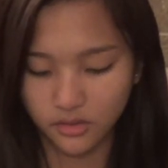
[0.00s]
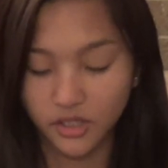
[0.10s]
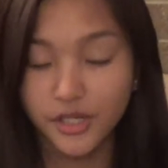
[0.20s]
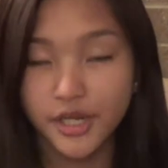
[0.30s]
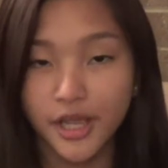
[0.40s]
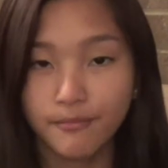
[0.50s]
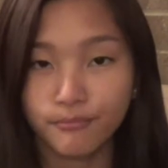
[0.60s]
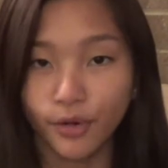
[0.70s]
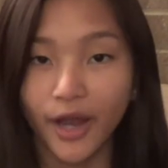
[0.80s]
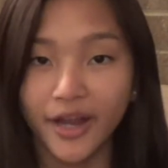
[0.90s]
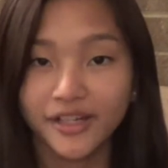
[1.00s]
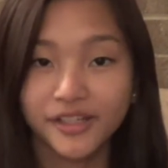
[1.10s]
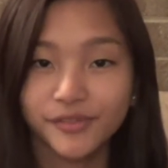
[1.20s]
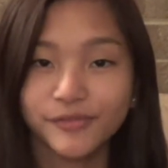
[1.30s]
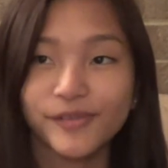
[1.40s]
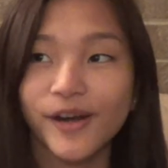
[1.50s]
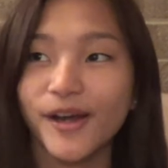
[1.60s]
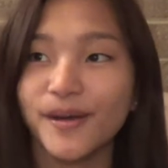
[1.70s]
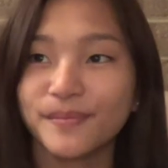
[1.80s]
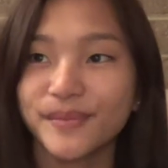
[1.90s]
unnamed brand
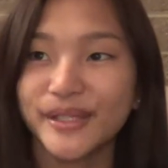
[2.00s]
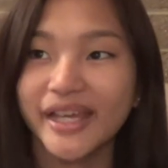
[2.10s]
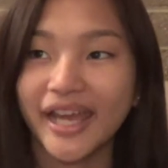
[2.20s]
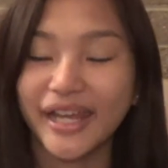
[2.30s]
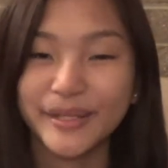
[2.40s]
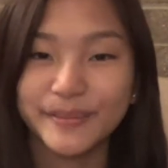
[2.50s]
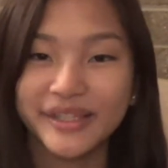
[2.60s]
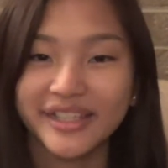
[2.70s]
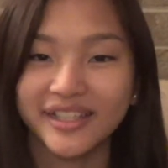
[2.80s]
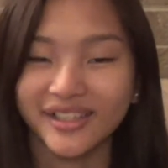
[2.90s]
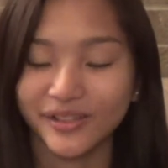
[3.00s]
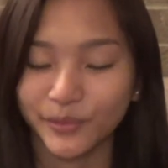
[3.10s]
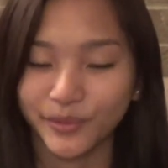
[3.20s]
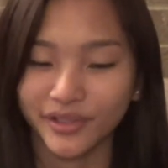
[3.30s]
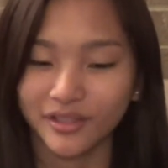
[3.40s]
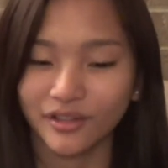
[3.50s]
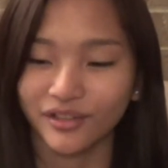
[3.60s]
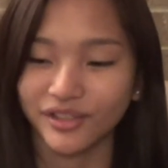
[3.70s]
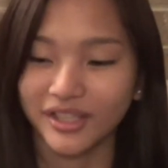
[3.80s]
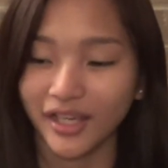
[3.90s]
from Gabe's, the store
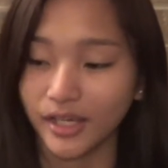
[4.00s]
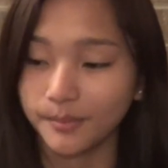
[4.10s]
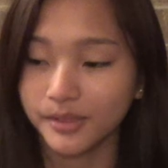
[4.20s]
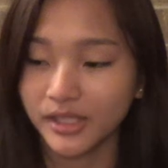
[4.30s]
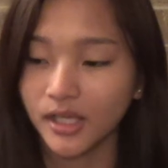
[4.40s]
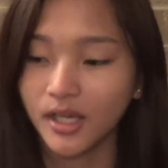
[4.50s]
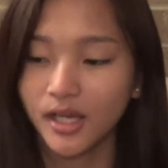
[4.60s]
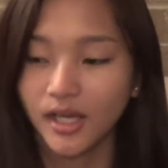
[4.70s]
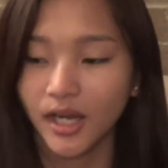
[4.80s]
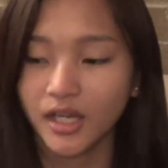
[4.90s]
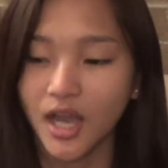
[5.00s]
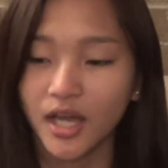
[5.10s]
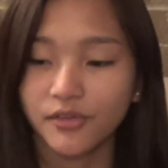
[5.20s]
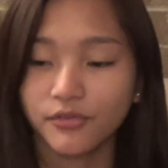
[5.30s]
called Gabe's. I got